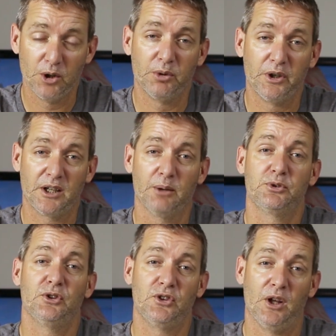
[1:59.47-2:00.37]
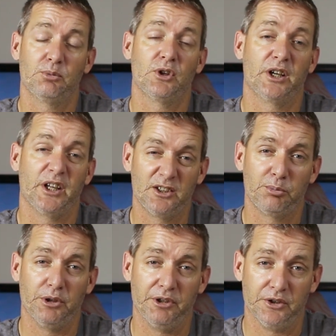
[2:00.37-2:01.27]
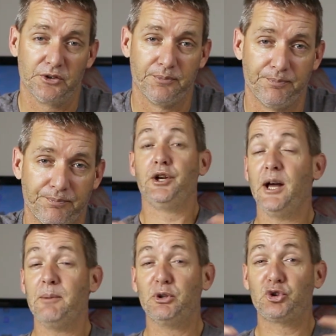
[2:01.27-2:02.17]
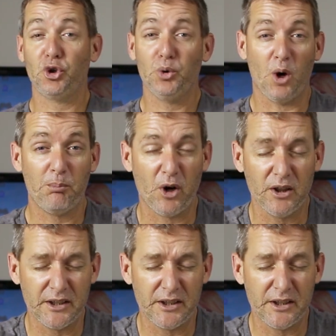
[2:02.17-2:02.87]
when it comes to Samsung experience. Number two on my